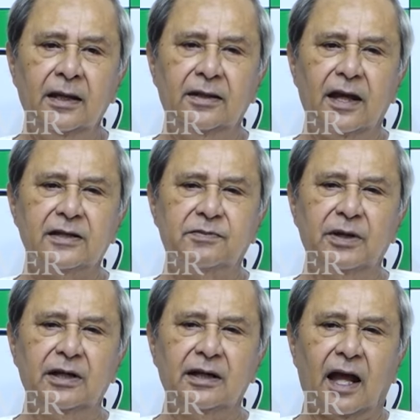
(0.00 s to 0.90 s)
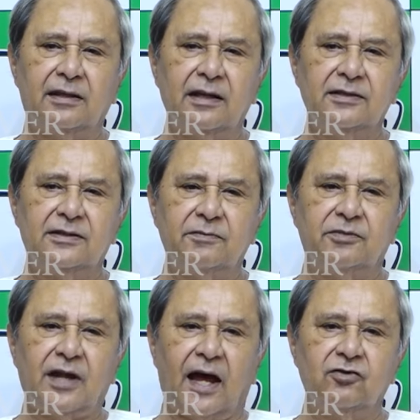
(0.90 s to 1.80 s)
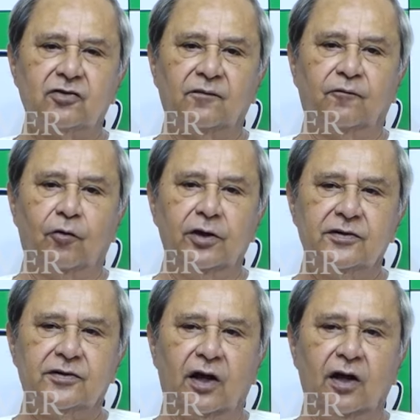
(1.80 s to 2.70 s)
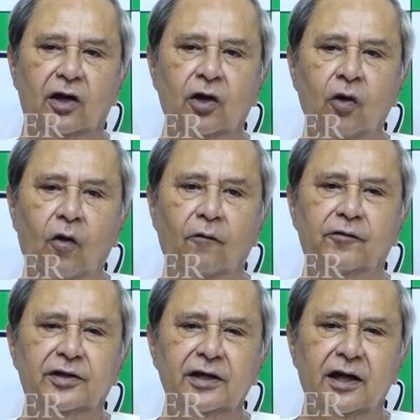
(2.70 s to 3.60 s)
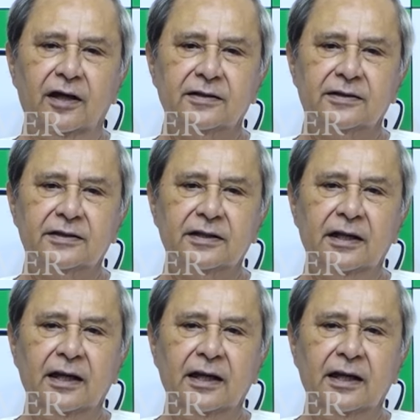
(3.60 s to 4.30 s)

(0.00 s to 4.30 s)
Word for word: There has been nothing substantial for Odisha over the years,